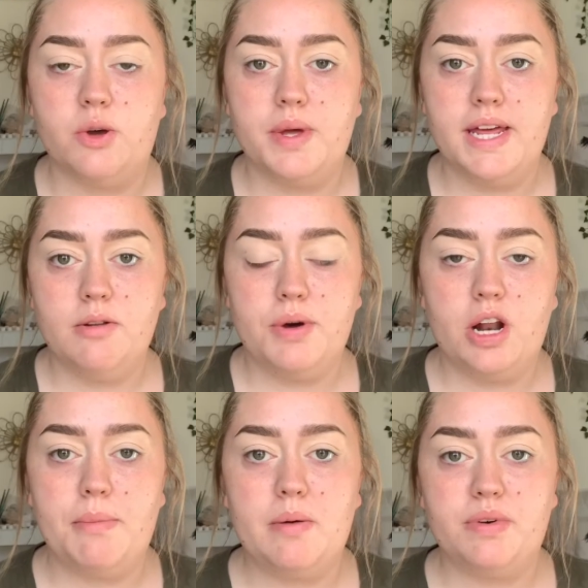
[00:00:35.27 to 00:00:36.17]
I went ahead and put on
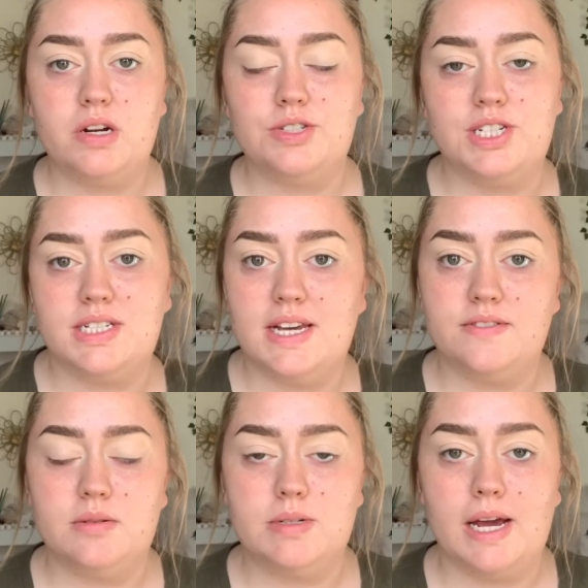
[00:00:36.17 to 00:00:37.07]
my brows just to save
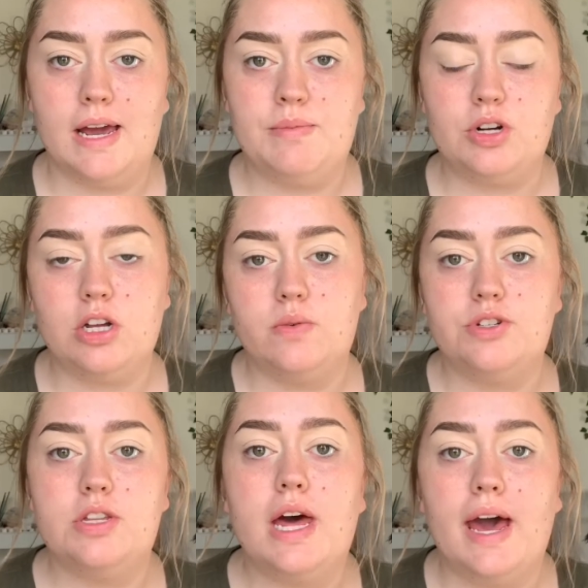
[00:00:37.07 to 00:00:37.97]
some time. I'm going to go
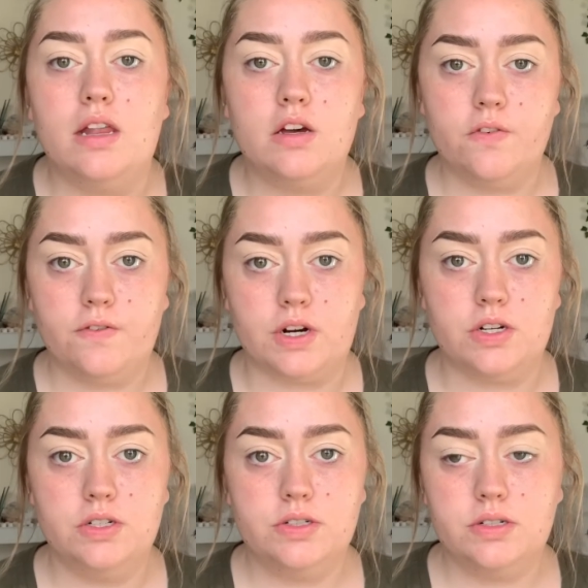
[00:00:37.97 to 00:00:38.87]
into the eye look
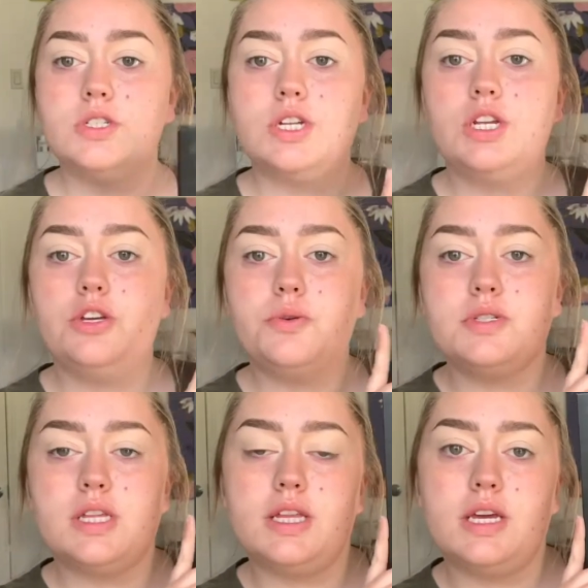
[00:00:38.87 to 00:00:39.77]
first. going to use
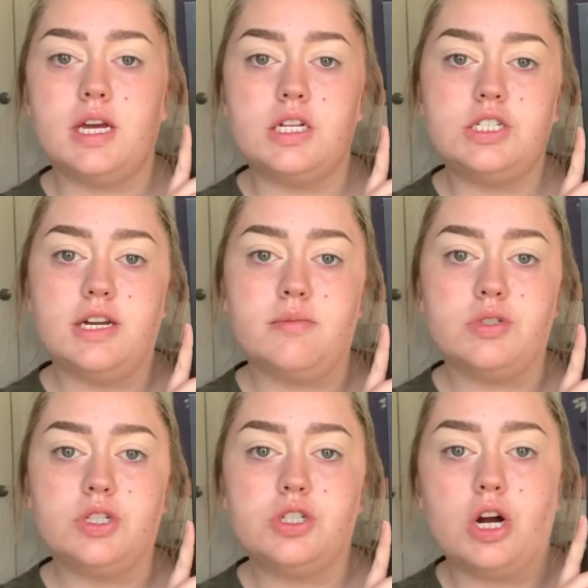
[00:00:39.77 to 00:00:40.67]
the
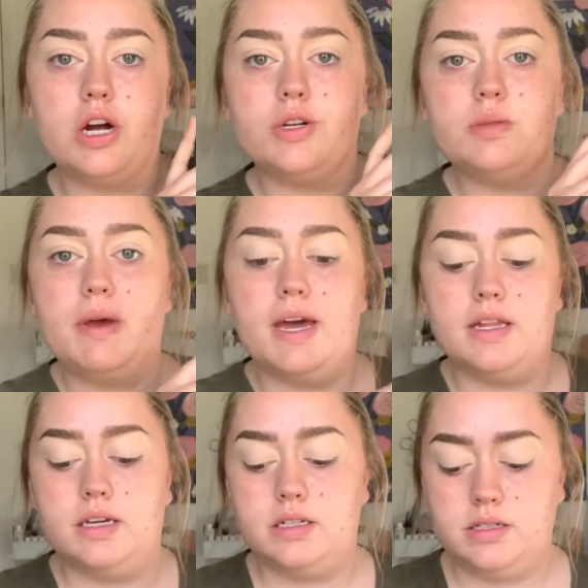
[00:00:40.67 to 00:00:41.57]
James Charles
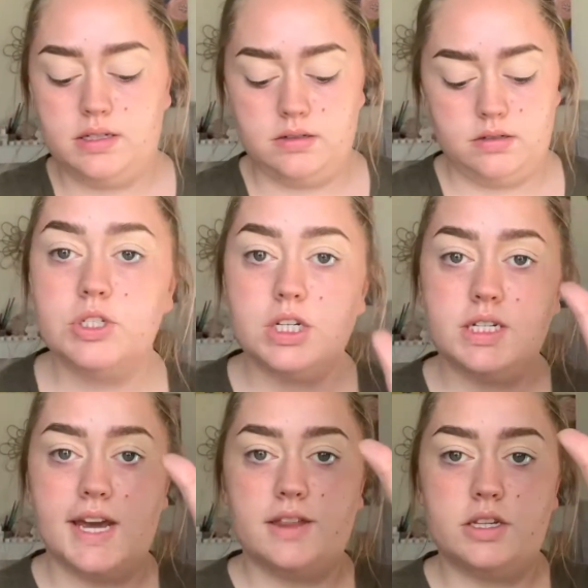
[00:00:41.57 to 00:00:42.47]
palette. I'm just going to
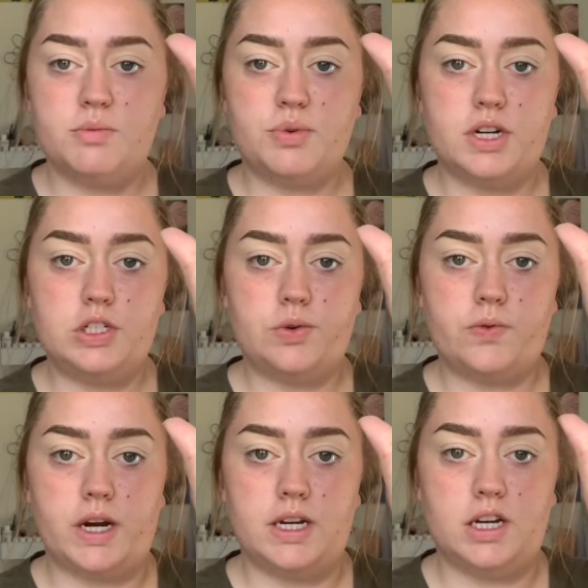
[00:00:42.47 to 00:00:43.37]
take this brush
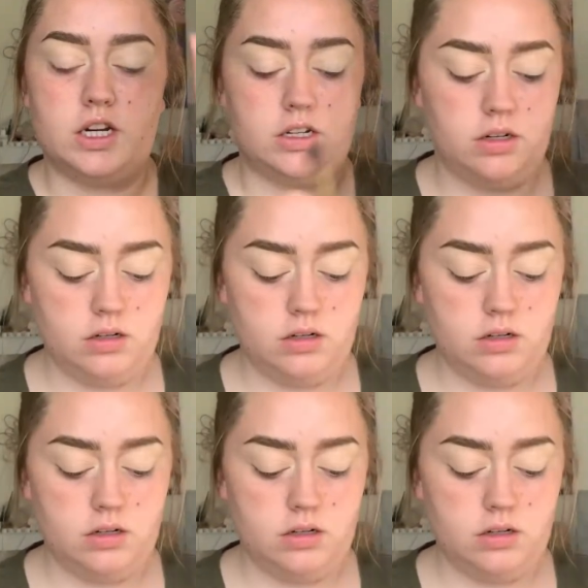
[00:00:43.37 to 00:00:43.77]
right here